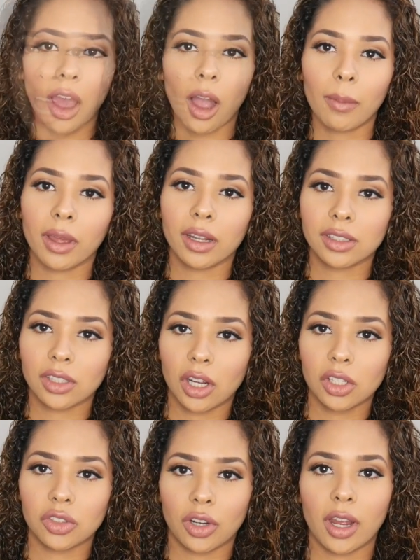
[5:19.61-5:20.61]
I'm going to
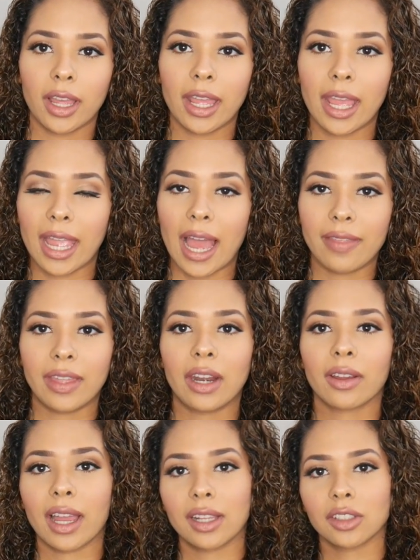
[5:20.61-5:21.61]
start drying, and then
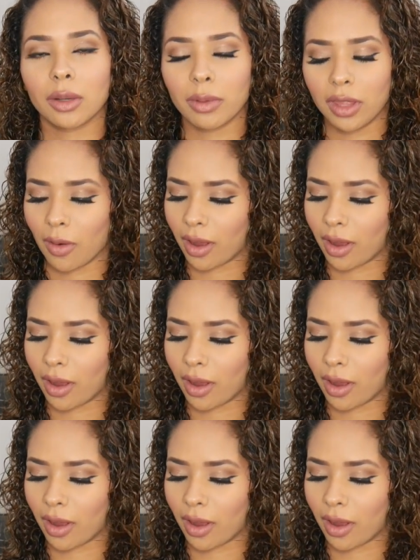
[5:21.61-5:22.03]
I'll catch up with you